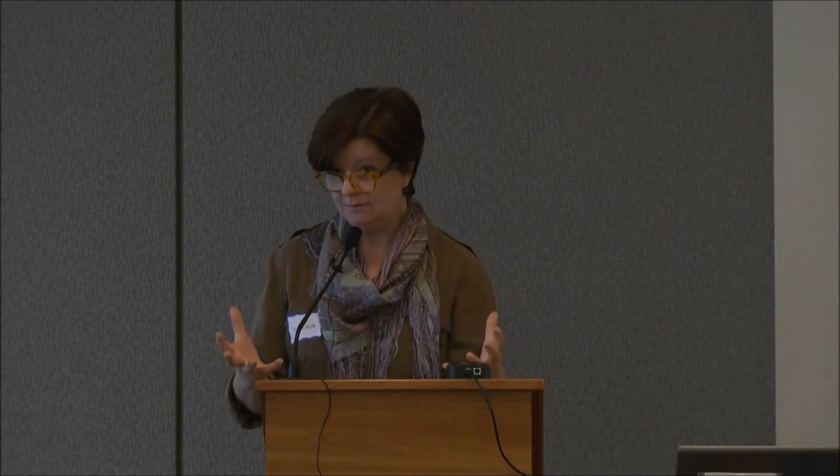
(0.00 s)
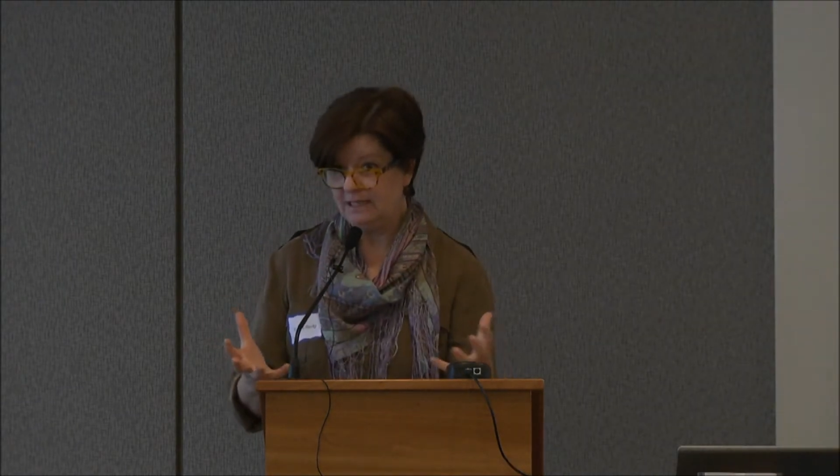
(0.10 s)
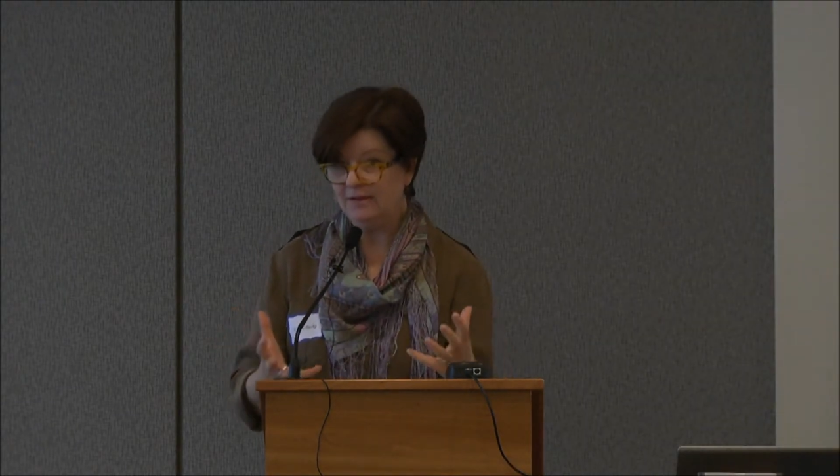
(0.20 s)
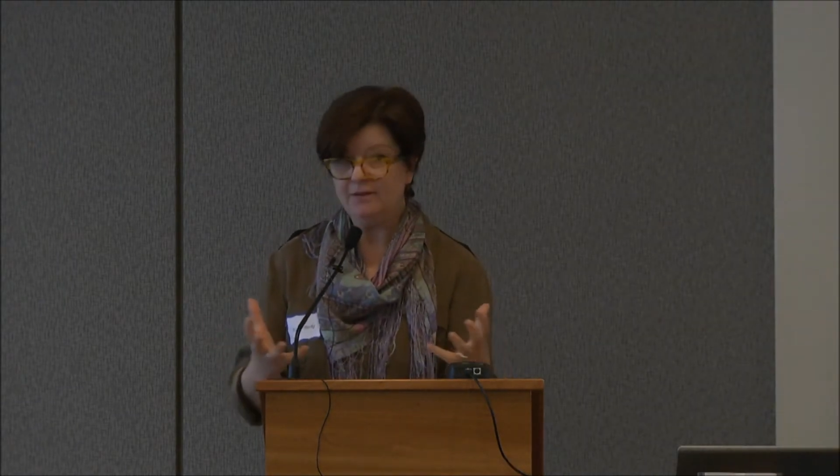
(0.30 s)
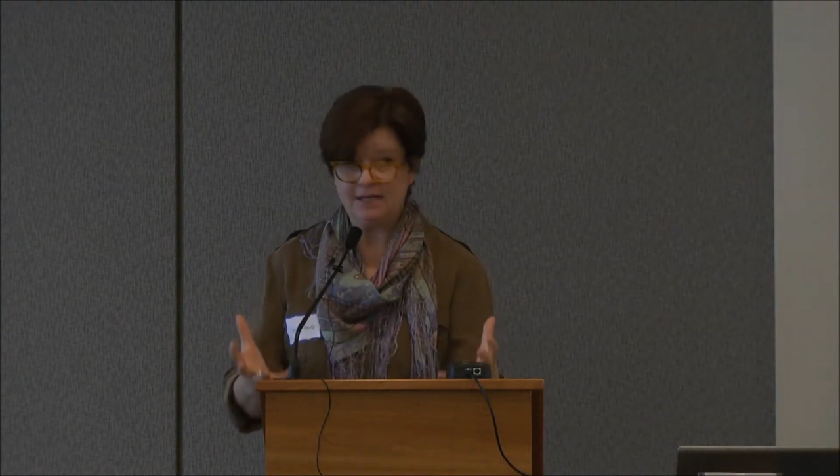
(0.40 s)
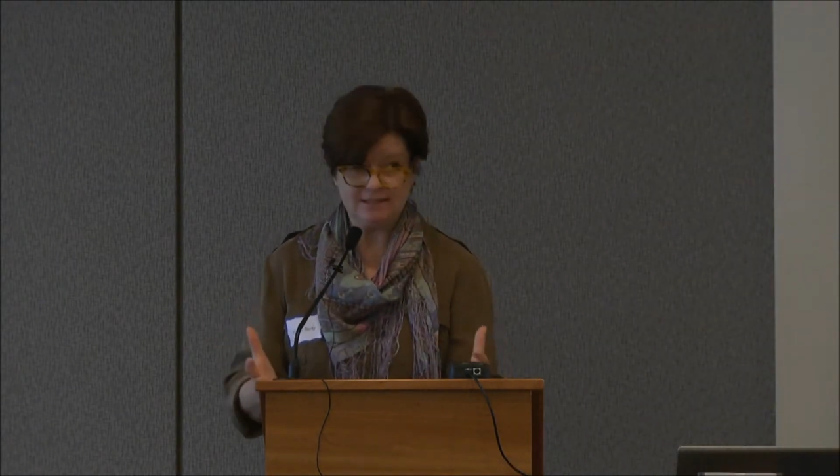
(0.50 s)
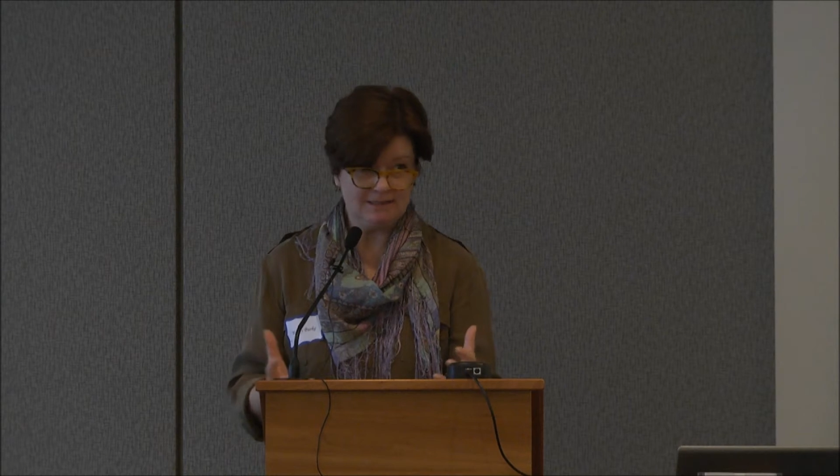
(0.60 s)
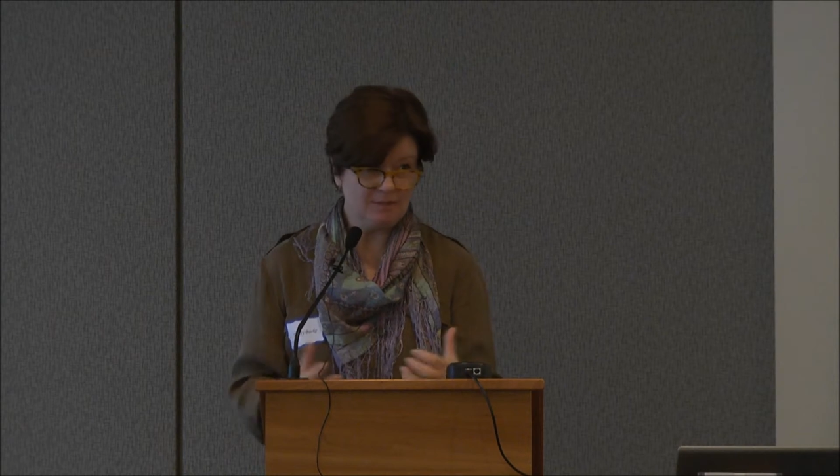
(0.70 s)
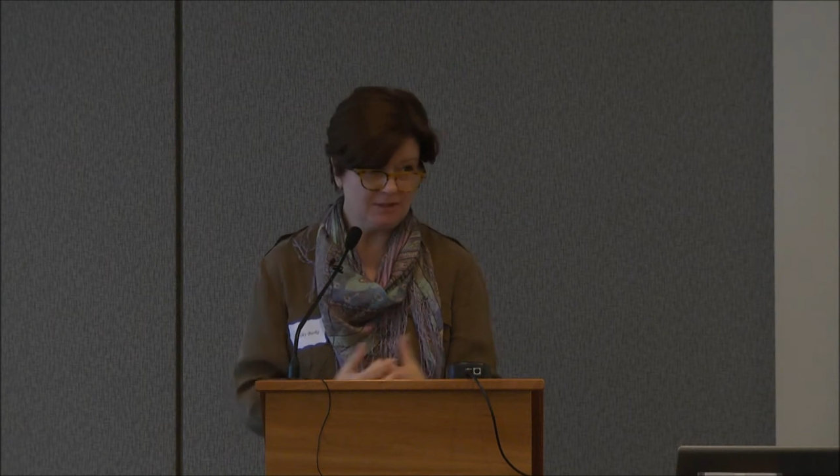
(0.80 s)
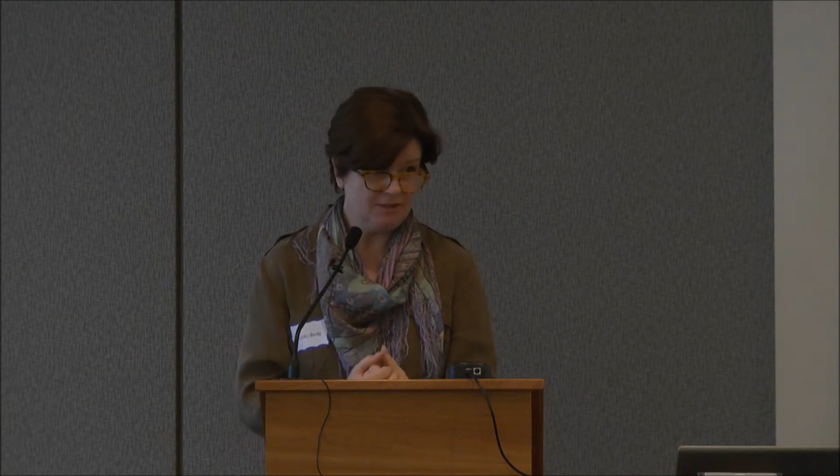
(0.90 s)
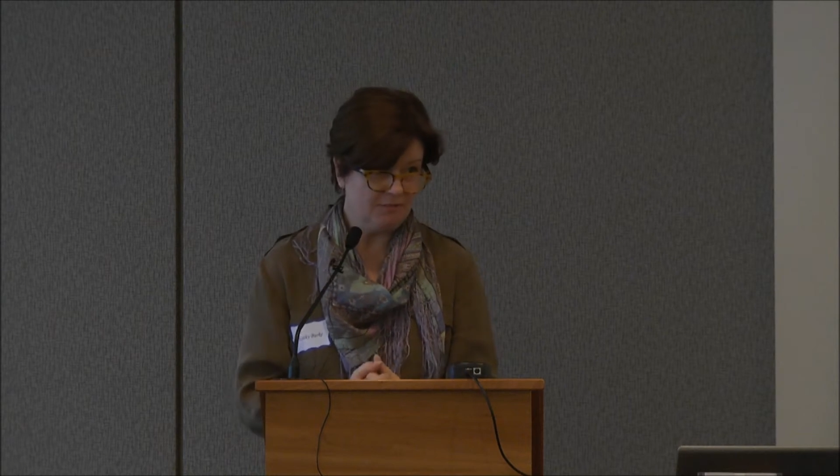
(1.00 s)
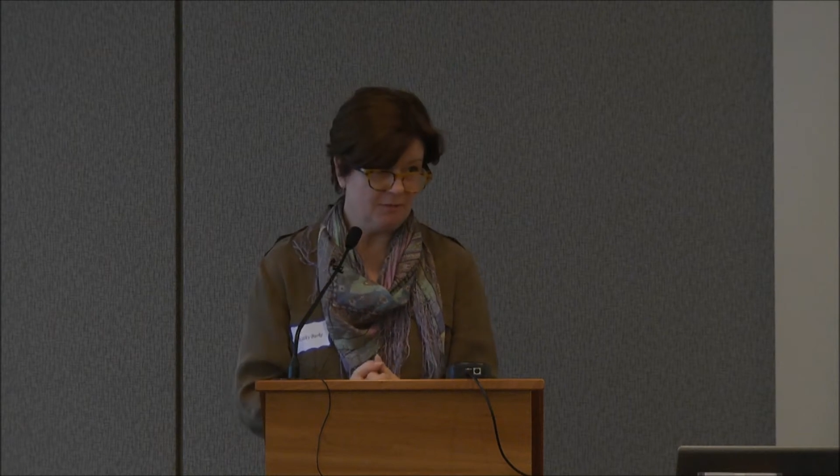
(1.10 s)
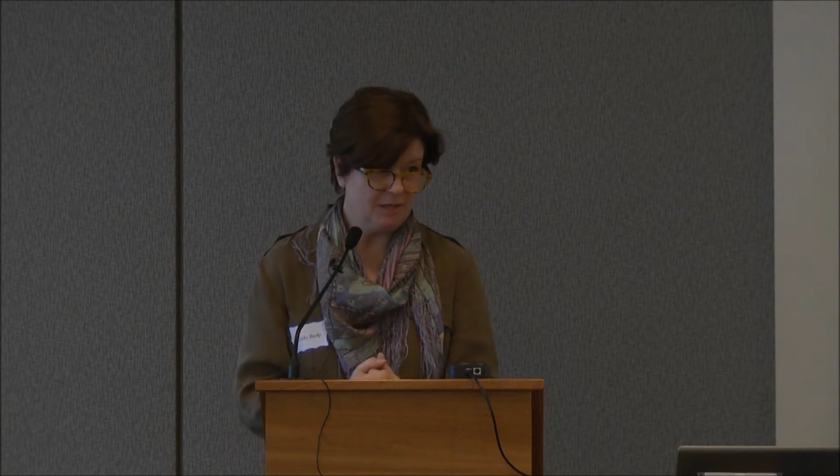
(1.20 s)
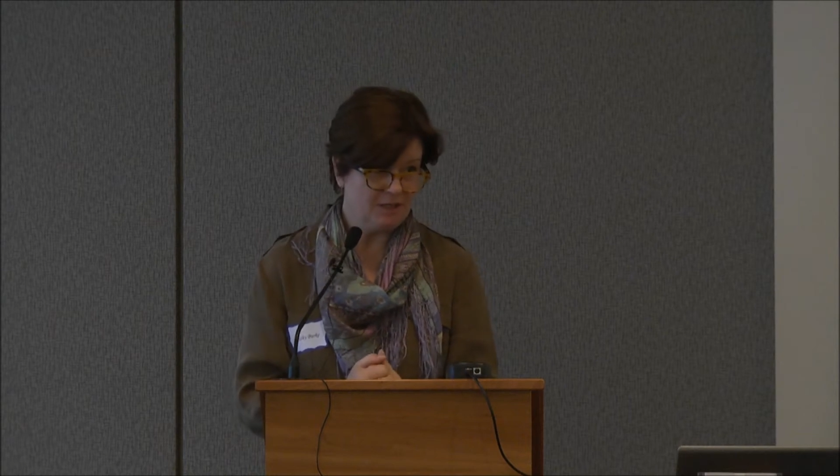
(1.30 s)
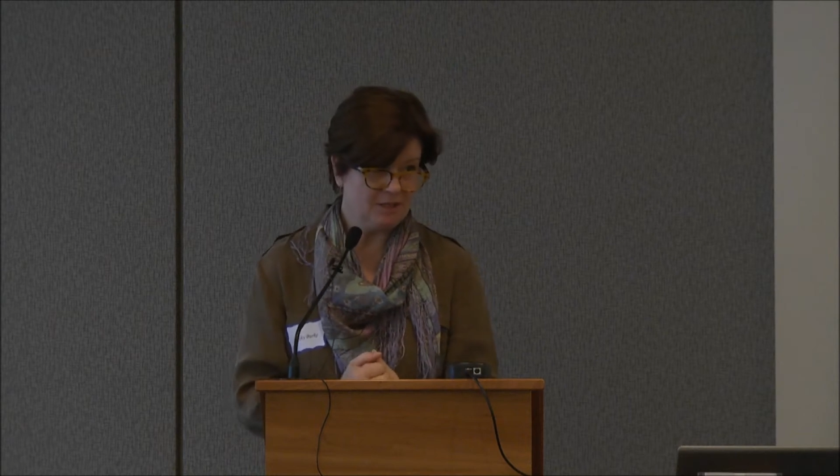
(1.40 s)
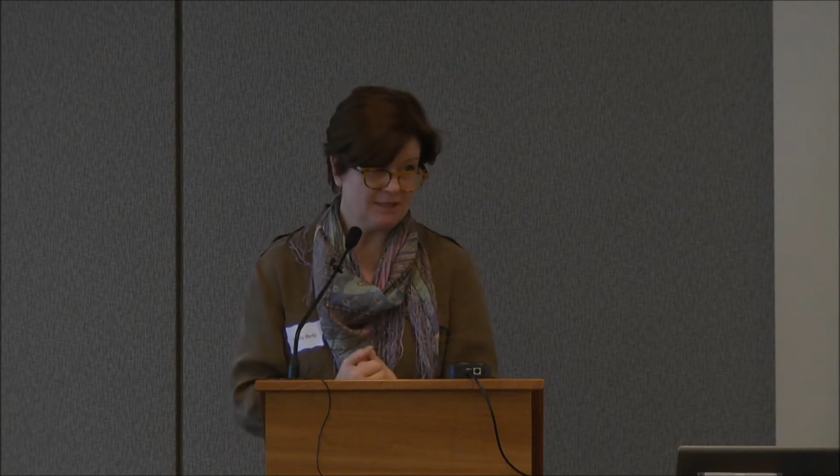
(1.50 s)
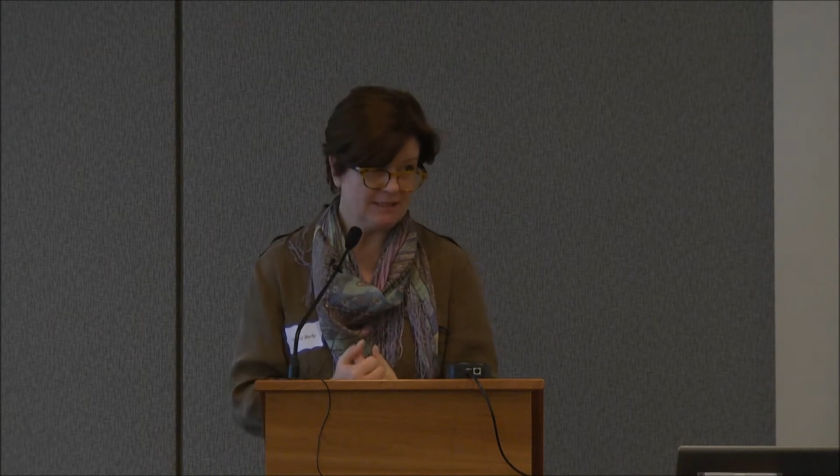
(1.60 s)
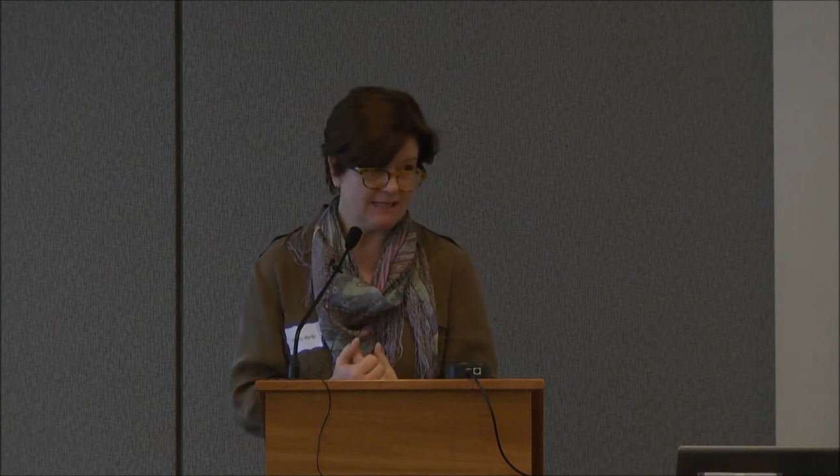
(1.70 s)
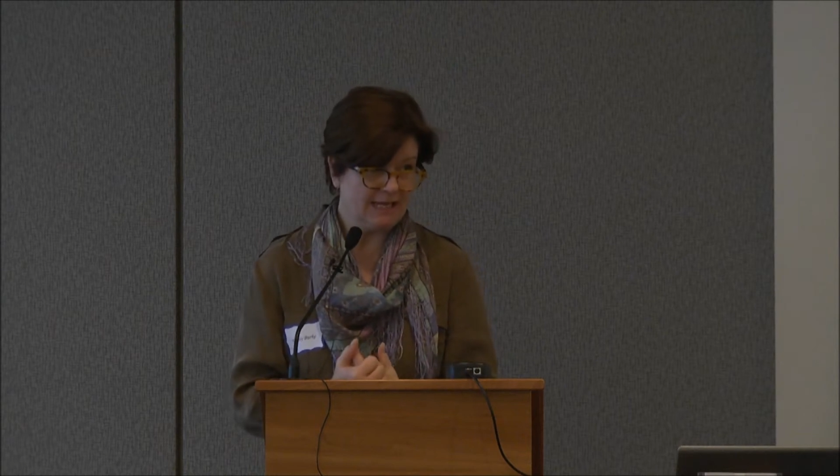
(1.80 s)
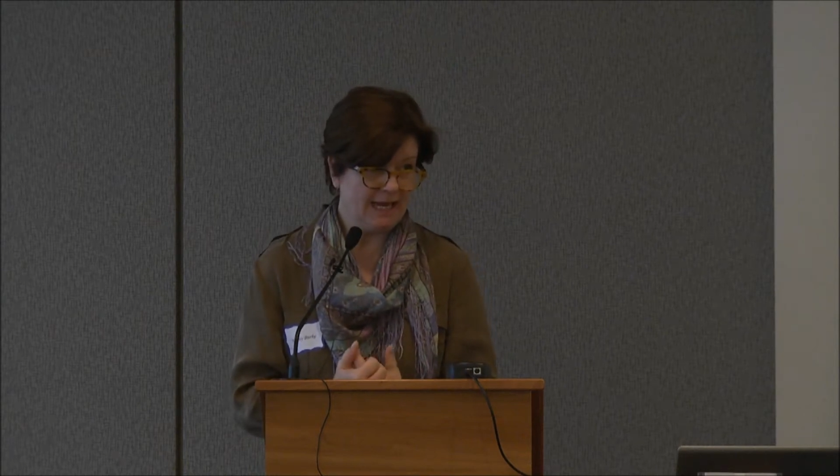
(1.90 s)
giving us as much information
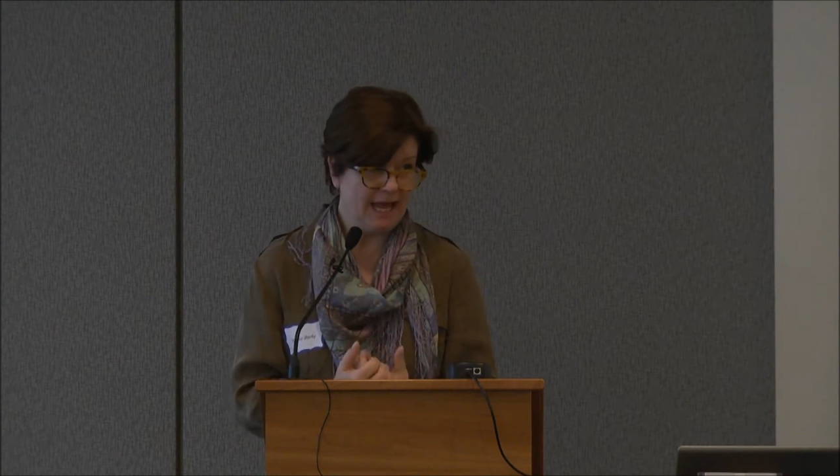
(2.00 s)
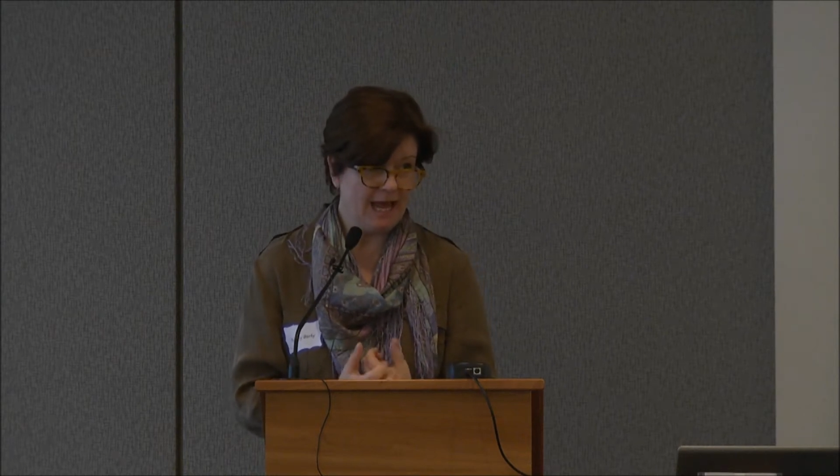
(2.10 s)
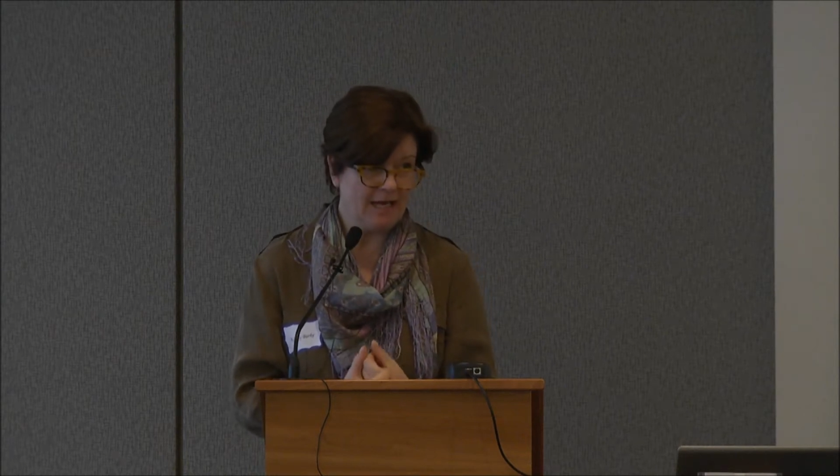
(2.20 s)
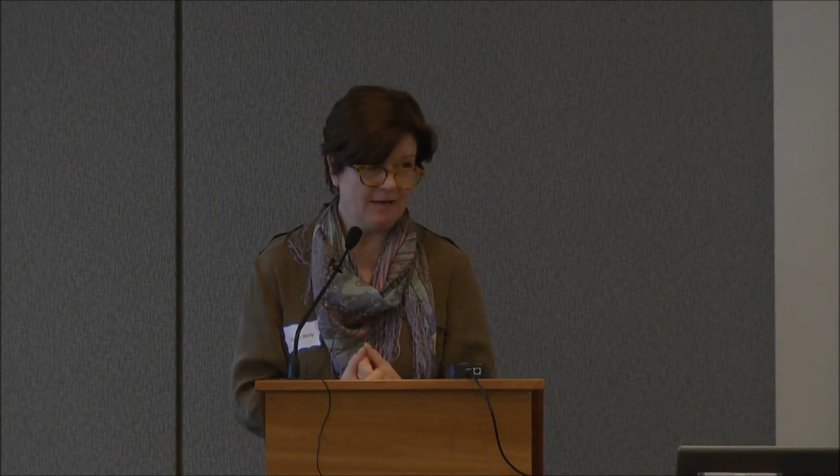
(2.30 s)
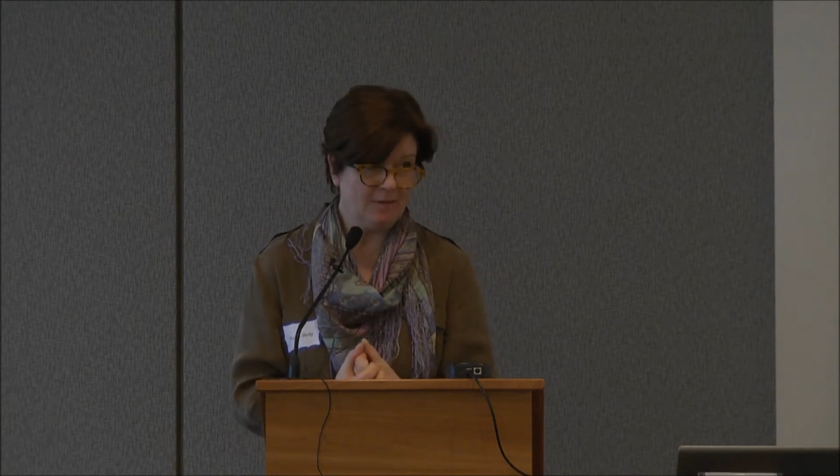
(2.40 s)
as they can